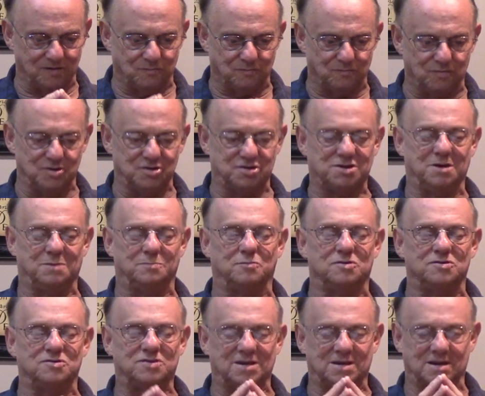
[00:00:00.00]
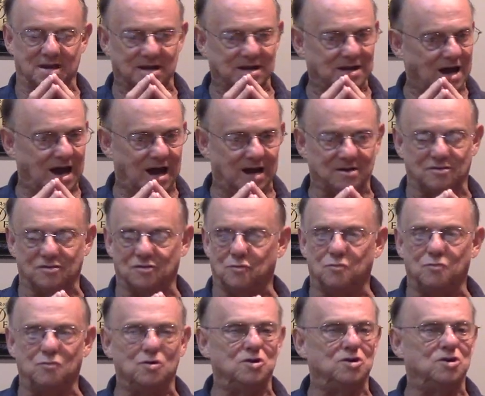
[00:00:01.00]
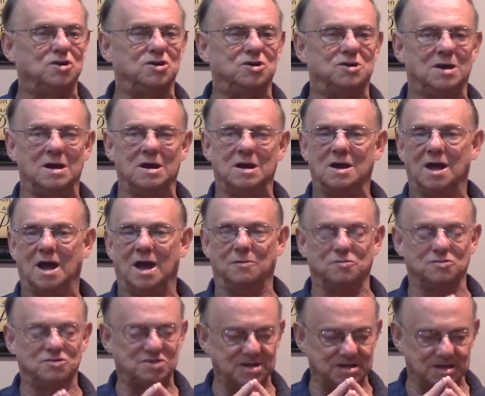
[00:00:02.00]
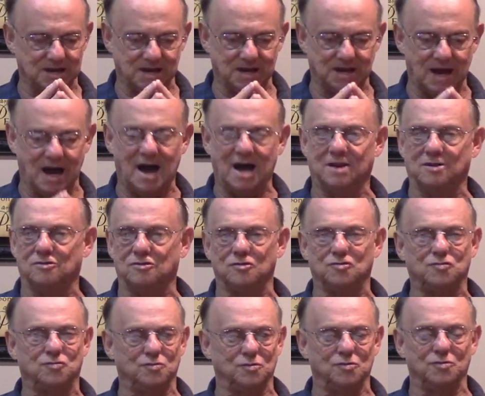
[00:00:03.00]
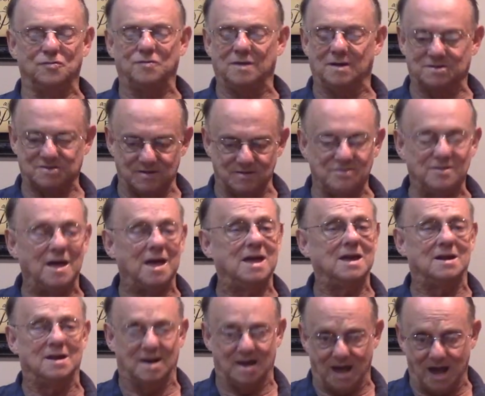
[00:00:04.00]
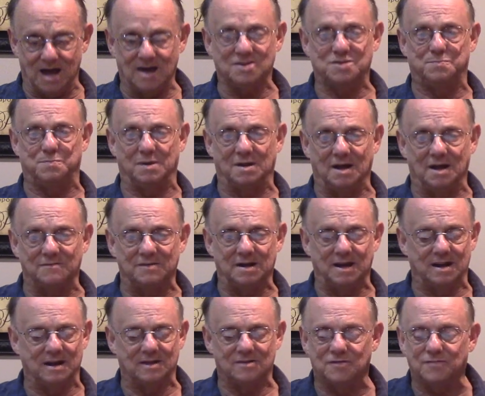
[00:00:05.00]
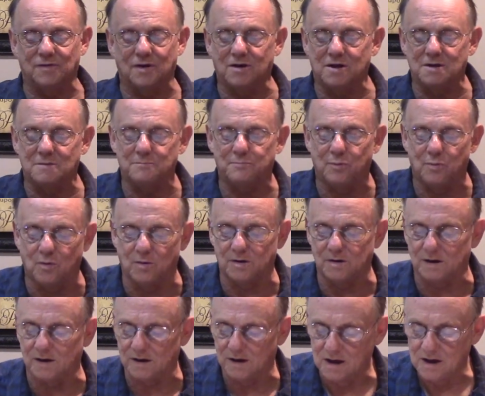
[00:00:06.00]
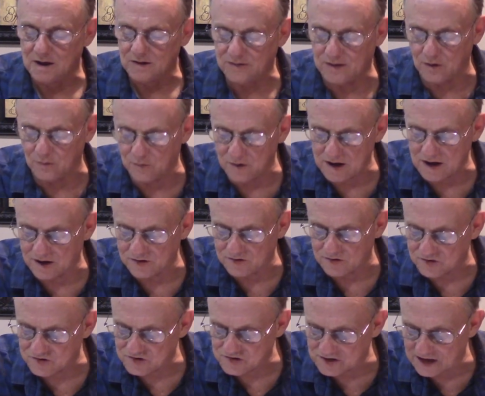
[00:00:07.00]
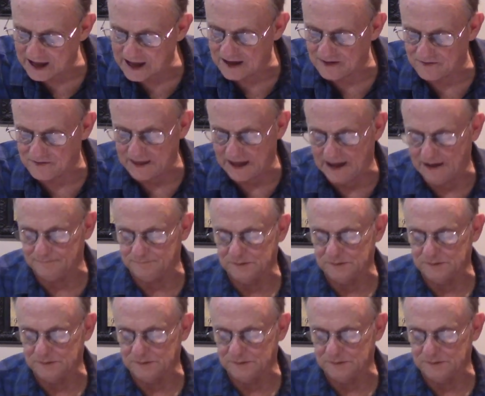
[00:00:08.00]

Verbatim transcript: worship, we're seeking God in the Word, and we're seeking God in the truth. It's a they and an us, beloved, and it's very important that we understand that.